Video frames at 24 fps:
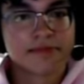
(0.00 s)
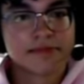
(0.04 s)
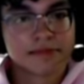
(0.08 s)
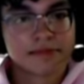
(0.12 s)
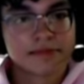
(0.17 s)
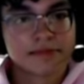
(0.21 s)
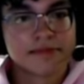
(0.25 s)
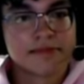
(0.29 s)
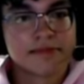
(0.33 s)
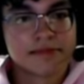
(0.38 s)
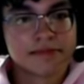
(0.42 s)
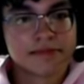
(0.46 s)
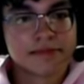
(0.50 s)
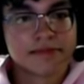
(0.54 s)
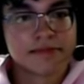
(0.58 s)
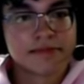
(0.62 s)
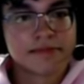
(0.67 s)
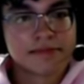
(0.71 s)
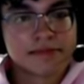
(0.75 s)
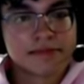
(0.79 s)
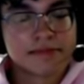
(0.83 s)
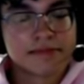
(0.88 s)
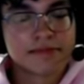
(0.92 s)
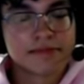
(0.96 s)

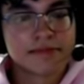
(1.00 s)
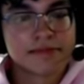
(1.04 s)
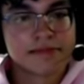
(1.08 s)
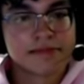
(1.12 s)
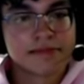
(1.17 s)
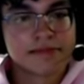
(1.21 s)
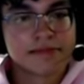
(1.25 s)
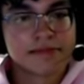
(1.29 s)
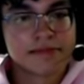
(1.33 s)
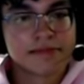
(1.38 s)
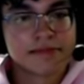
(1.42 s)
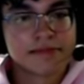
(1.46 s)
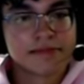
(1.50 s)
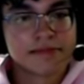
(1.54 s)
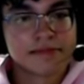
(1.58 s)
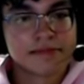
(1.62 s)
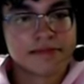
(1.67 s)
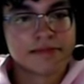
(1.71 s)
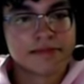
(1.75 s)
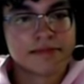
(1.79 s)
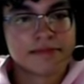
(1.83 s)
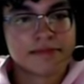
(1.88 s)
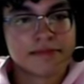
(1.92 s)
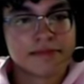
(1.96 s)

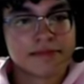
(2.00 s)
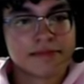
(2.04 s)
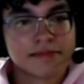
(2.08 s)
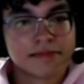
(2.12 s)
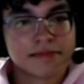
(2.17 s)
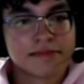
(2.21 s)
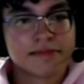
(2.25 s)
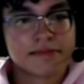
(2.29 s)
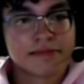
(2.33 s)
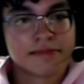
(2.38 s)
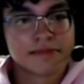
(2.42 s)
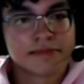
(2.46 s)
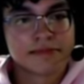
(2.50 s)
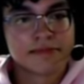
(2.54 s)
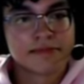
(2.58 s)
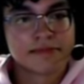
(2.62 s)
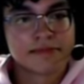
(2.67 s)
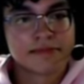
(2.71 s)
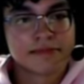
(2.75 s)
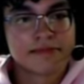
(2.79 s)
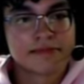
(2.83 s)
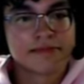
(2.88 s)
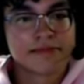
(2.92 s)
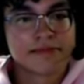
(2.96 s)

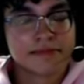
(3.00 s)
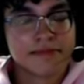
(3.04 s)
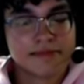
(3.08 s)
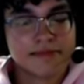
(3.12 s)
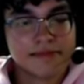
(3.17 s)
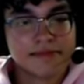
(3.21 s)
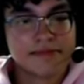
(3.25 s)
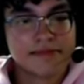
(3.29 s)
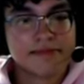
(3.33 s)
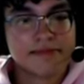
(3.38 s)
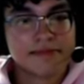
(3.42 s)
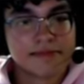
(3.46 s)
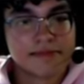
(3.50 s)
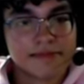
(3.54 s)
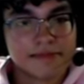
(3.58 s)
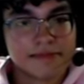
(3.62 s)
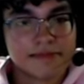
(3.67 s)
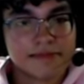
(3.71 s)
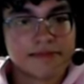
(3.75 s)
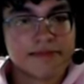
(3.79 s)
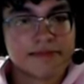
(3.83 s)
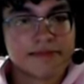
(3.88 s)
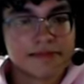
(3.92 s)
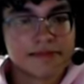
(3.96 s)

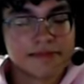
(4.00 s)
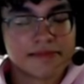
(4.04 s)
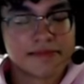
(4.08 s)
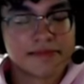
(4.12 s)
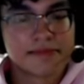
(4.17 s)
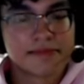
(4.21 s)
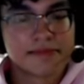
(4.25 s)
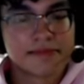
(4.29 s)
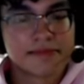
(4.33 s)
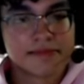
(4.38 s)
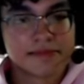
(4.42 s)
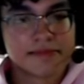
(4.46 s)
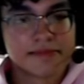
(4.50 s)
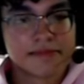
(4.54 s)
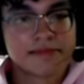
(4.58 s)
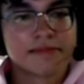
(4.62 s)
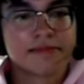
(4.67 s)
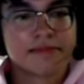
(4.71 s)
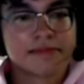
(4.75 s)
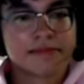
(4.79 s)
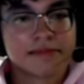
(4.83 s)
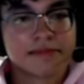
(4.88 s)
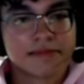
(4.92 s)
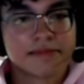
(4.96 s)

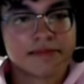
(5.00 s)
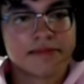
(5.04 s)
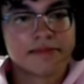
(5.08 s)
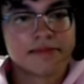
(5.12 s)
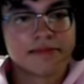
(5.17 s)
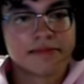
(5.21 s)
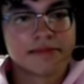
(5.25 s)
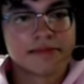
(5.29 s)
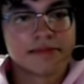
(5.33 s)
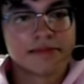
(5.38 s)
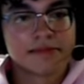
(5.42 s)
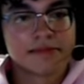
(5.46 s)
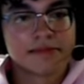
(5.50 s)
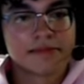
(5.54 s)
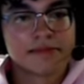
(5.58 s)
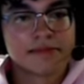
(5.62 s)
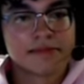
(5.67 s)
(not speaking)